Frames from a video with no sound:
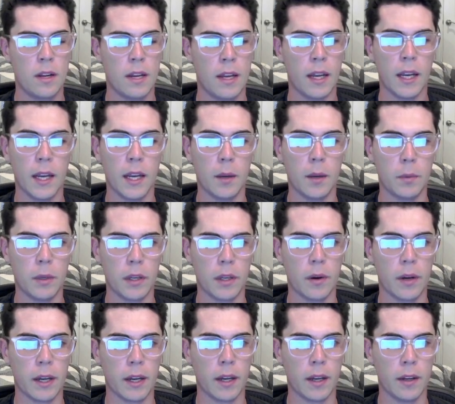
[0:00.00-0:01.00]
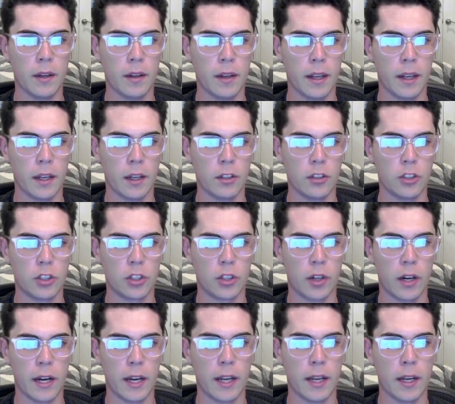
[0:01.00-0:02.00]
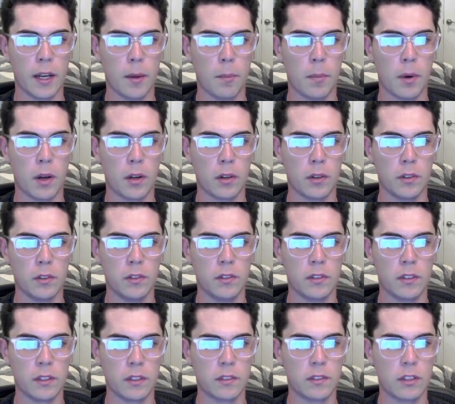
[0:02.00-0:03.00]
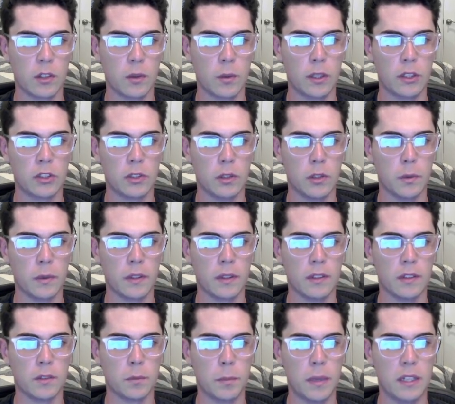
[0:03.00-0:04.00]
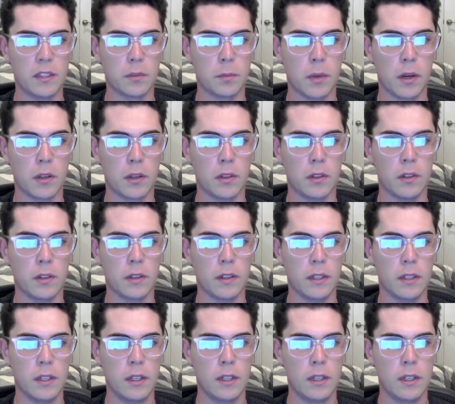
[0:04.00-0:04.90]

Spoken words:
and we go ahead and train a model using sequential with this base model,